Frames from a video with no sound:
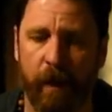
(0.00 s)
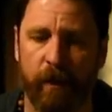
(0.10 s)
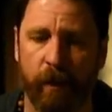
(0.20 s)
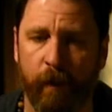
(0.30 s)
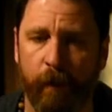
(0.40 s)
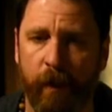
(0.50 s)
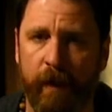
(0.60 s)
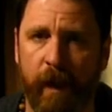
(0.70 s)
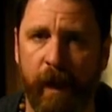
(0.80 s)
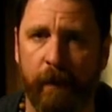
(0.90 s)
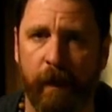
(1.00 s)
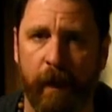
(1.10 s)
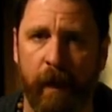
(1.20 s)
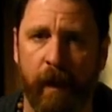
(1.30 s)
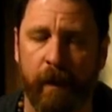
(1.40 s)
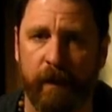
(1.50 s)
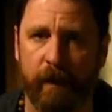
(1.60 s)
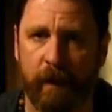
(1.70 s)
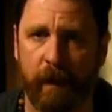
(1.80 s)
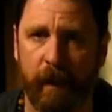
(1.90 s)
So we put that
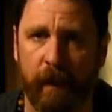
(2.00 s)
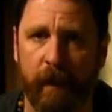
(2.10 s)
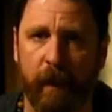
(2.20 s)
skin